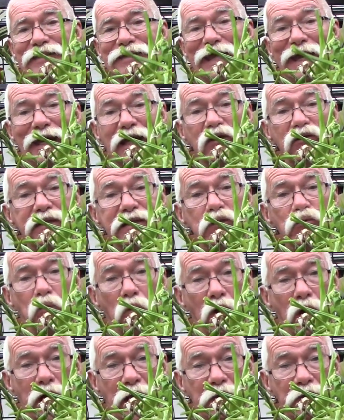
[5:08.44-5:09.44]
daily
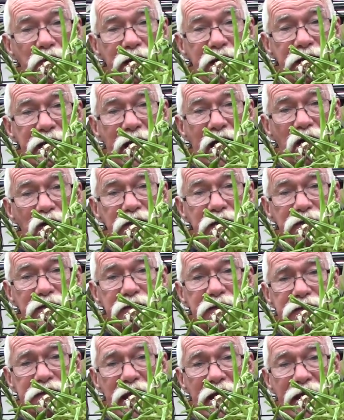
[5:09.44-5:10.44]
watering out in
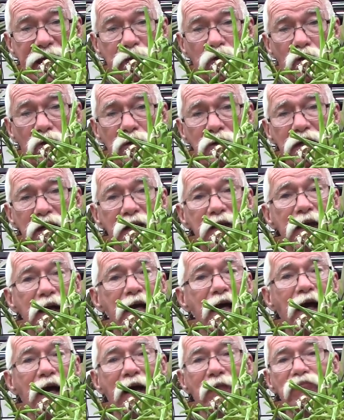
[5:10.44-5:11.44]
the tangle.
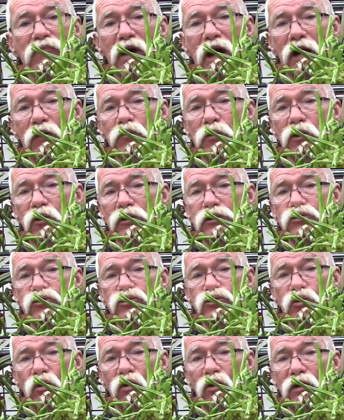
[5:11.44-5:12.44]
I'm not really
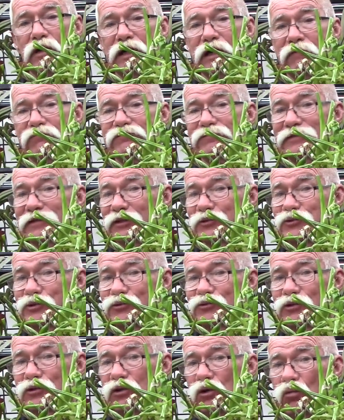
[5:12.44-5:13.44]
sure if this
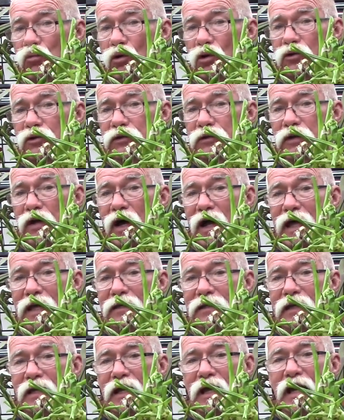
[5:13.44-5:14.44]
is going to work or
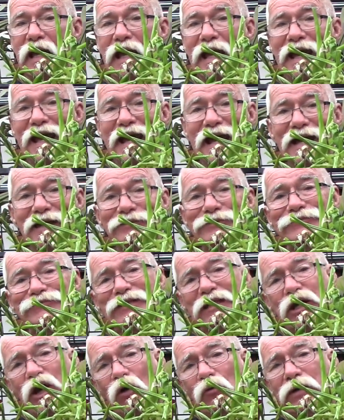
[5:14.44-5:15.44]
not. And,
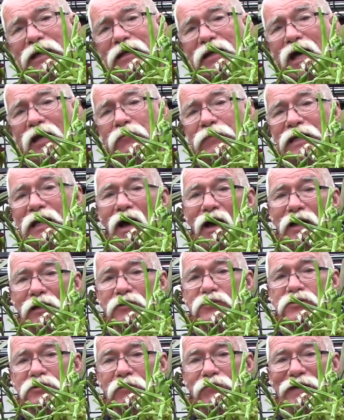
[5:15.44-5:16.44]
you know, we got to be
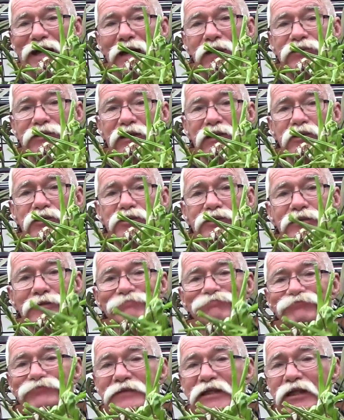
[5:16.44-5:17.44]
honest about this.
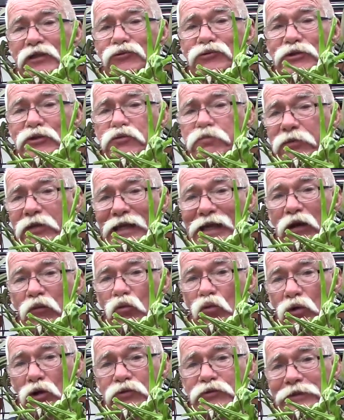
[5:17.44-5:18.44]
Is this plant
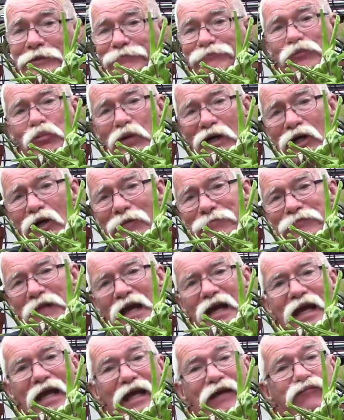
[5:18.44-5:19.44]
worth it? Well,
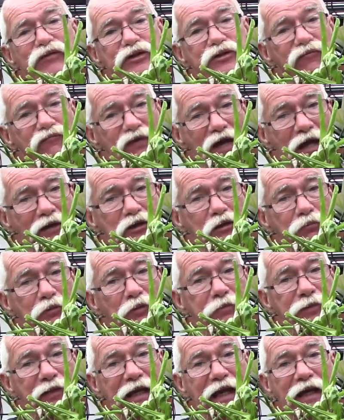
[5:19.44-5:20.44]
if it's a
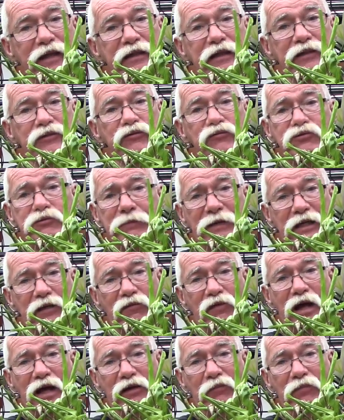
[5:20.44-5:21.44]
valuable plant and you spend
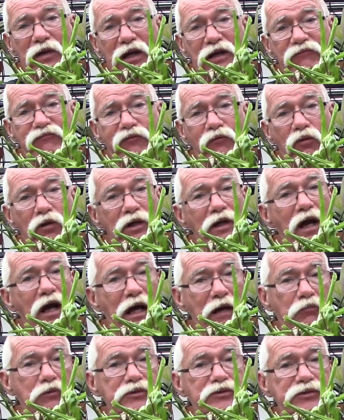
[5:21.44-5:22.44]
a lot of money for it,
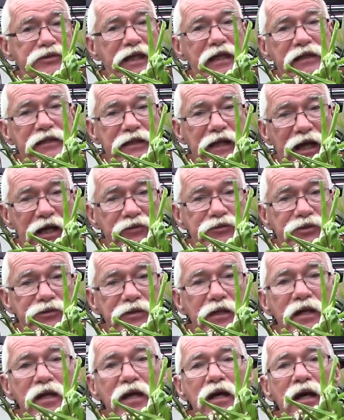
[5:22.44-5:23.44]
I would say
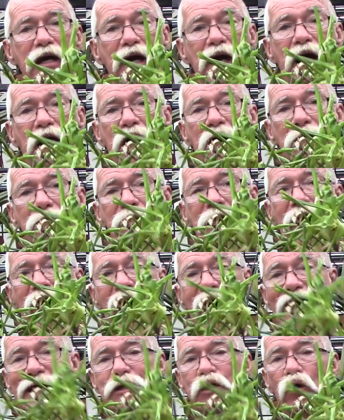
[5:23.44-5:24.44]
yes.
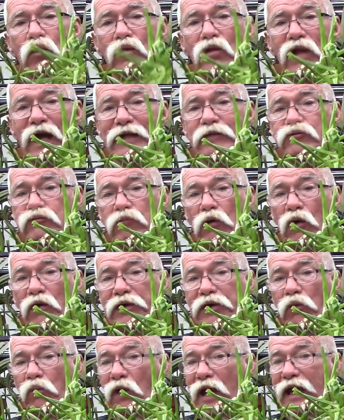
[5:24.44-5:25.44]
I don't like
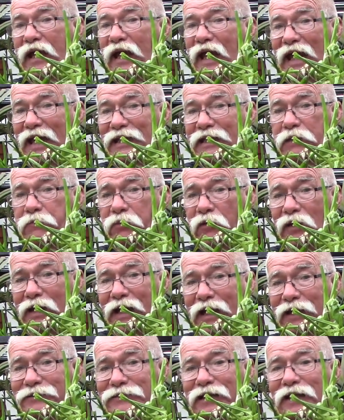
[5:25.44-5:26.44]
throwing away any
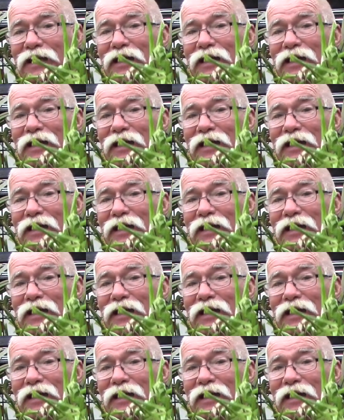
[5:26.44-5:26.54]
plant,